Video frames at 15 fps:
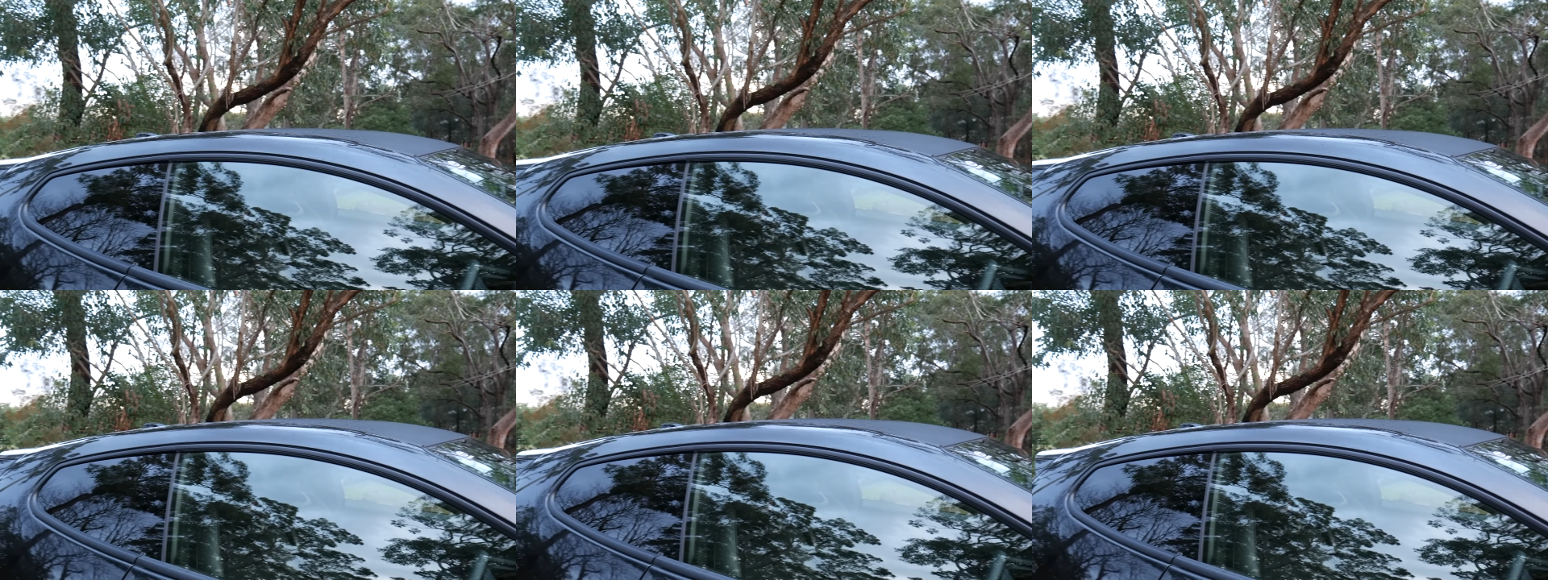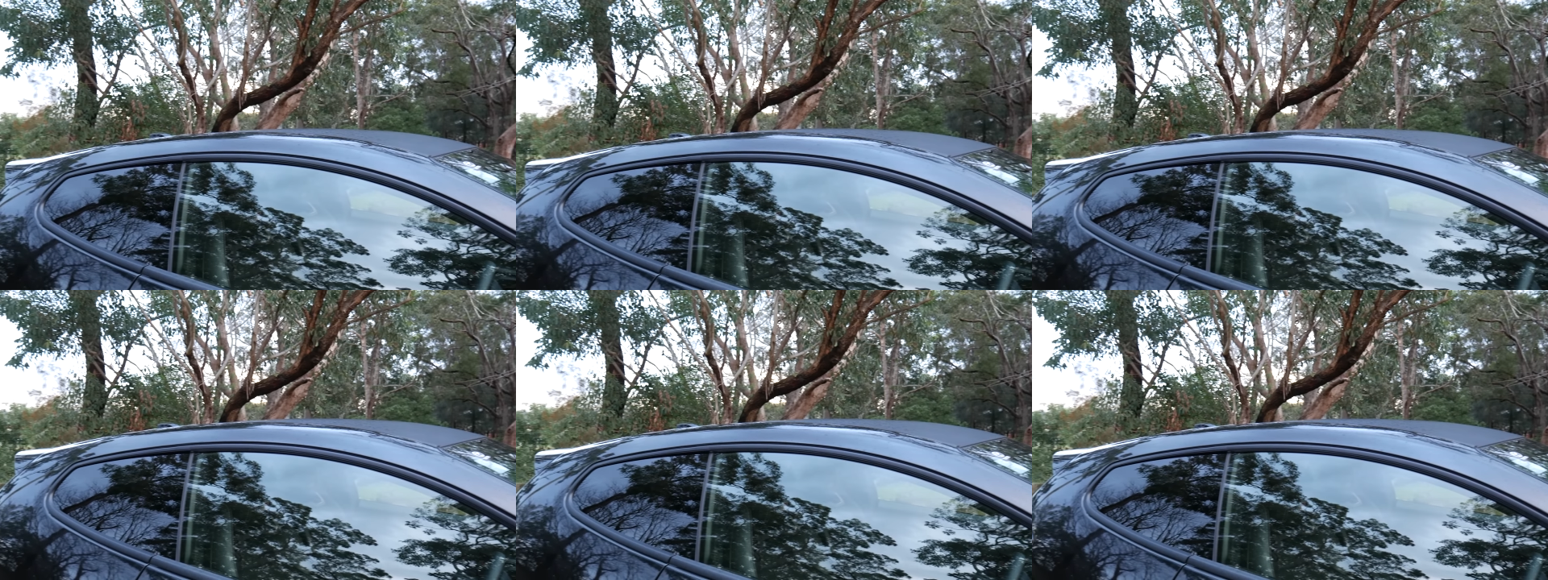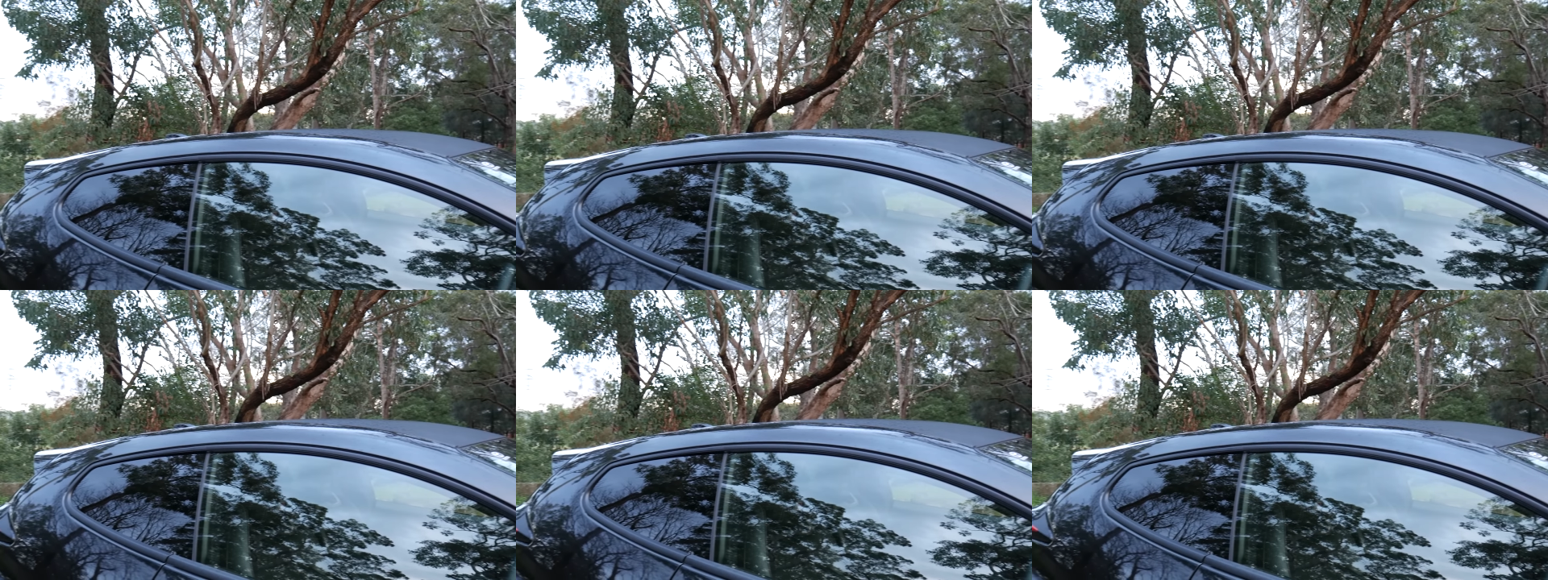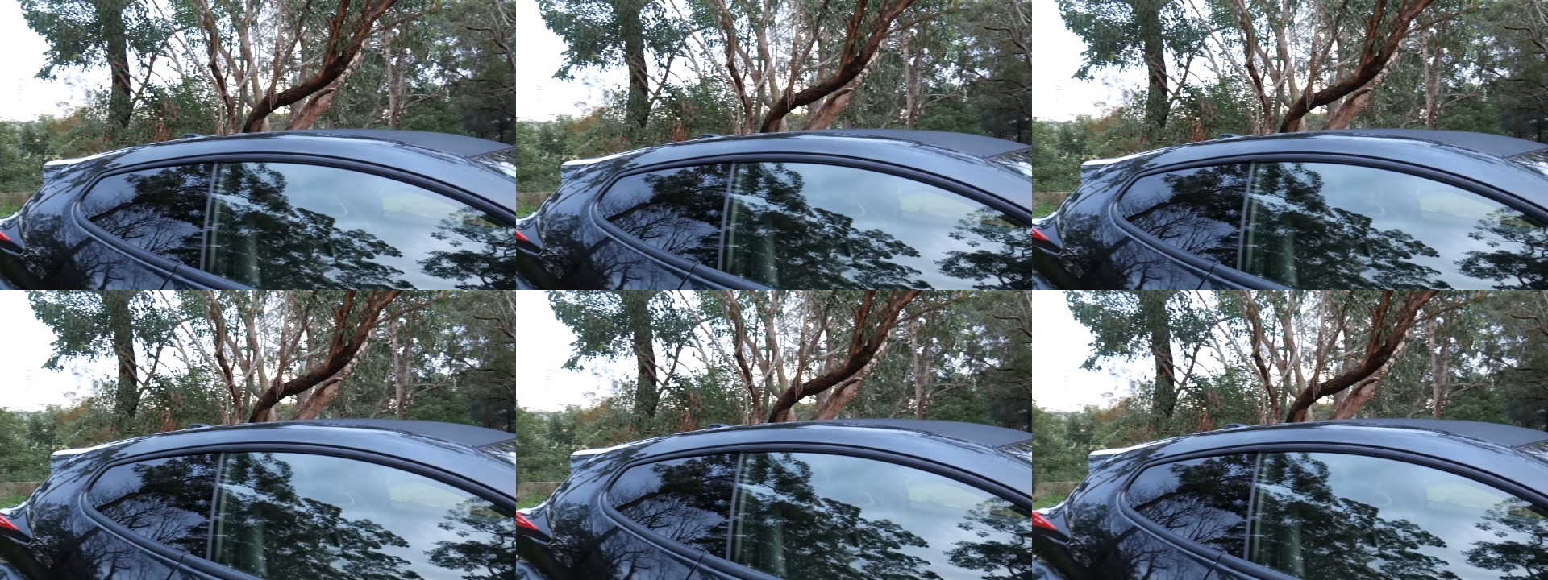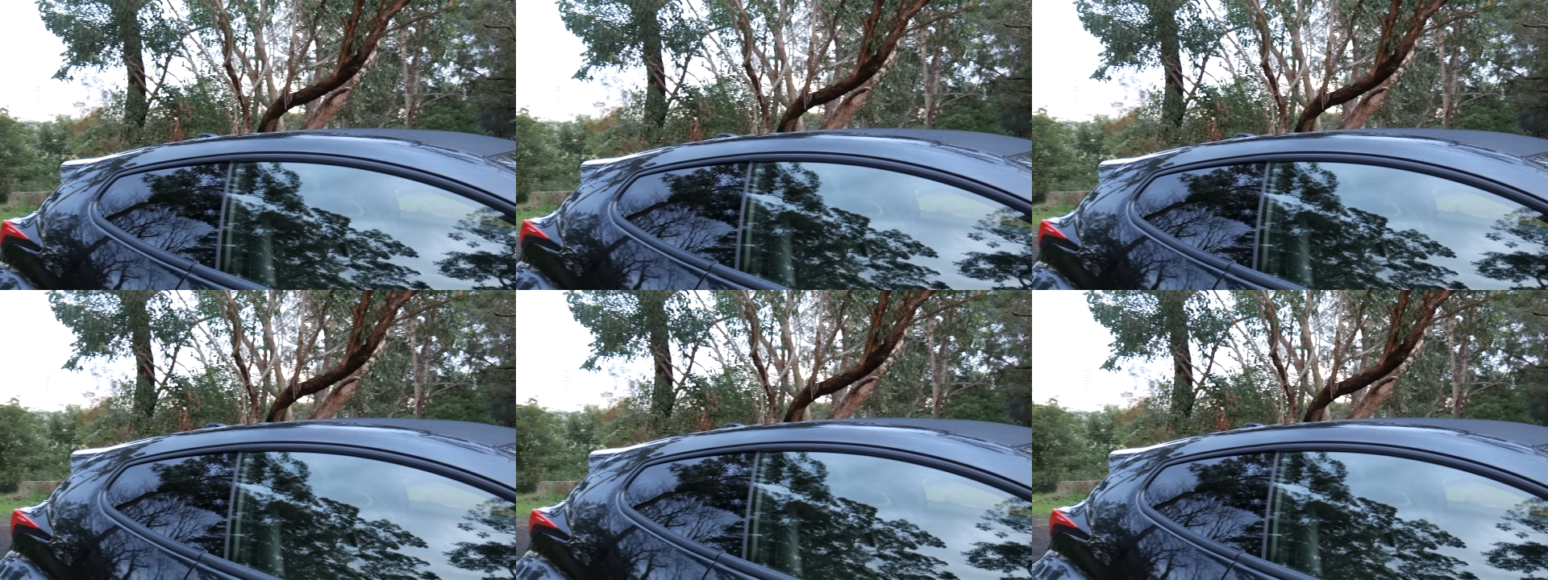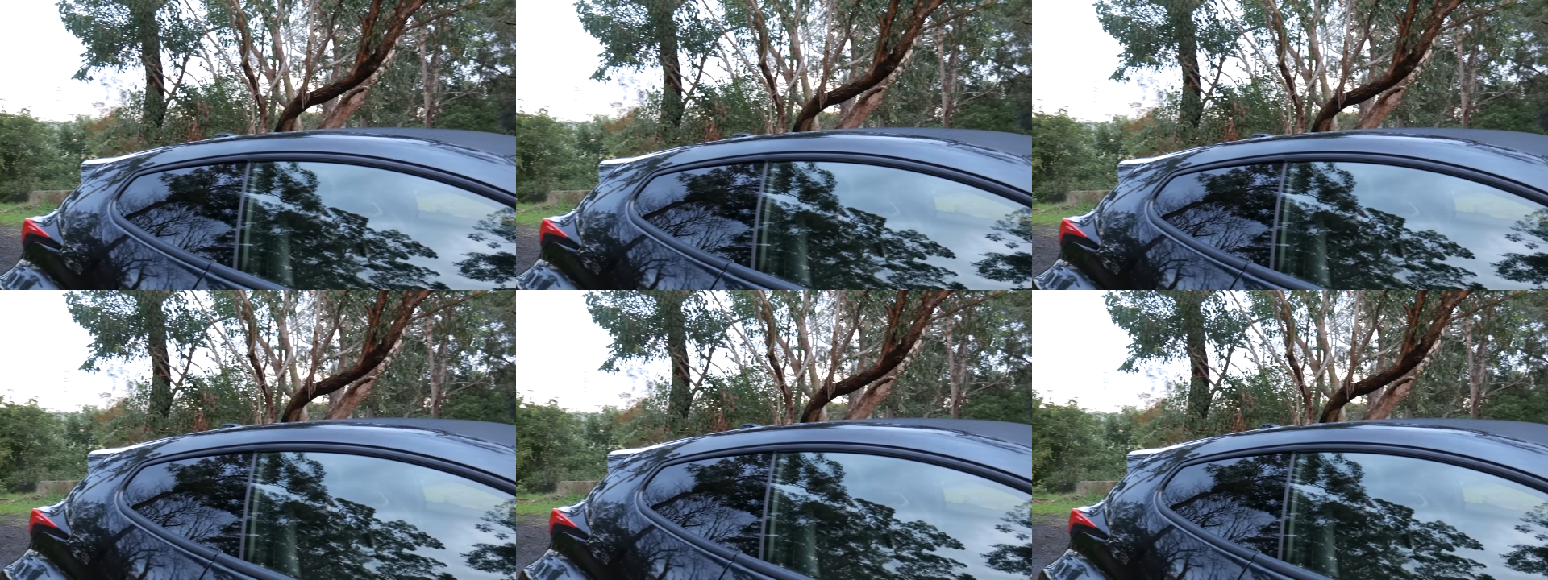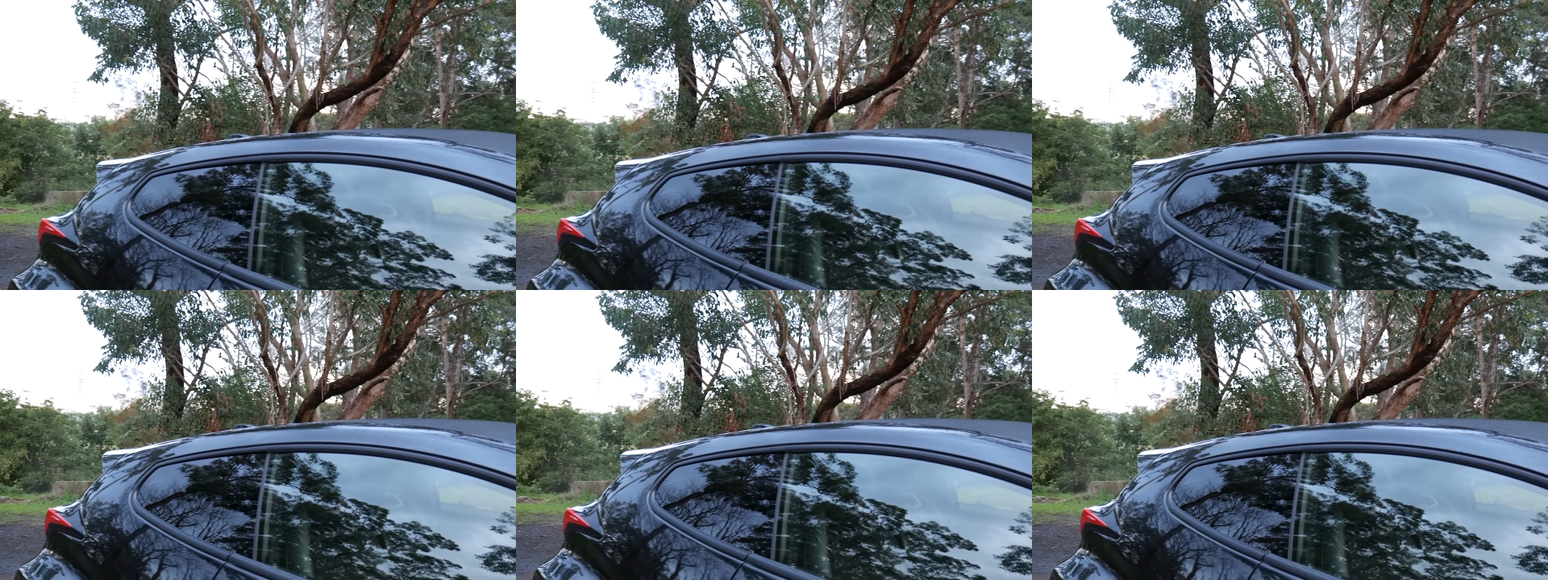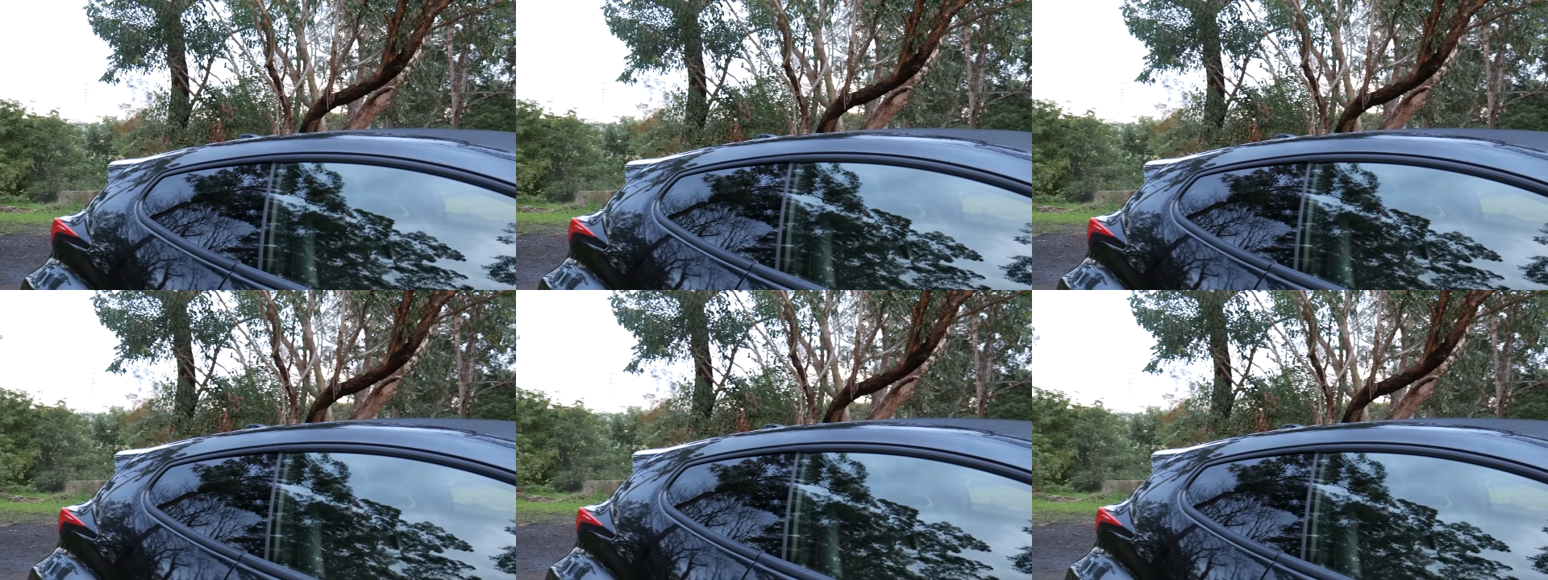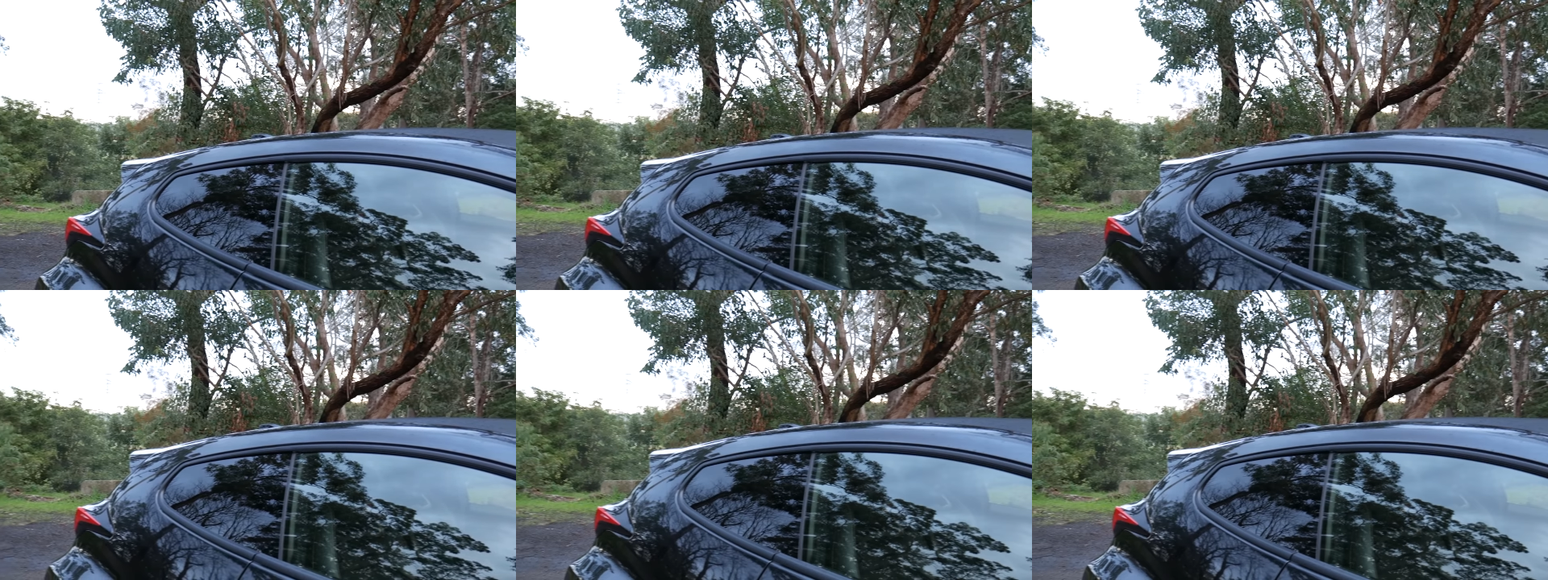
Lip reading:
(no speaker visible)